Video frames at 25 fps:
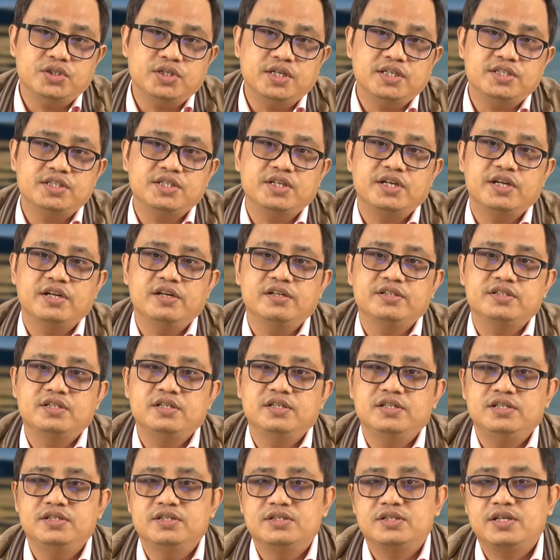
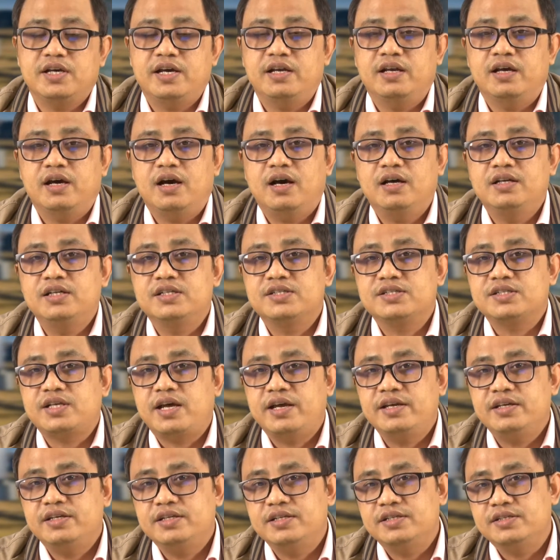naturalists, and other
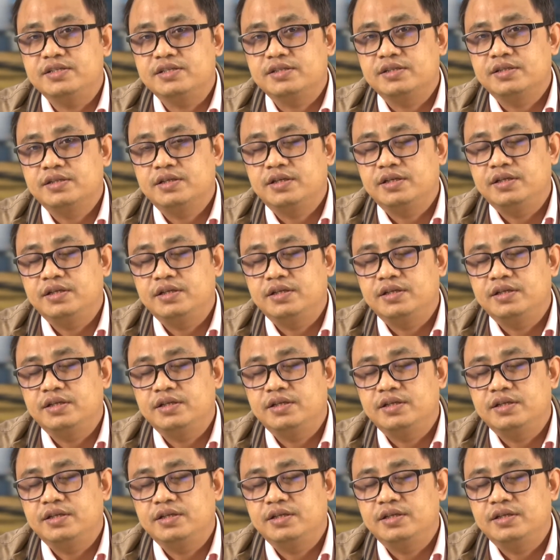scientists,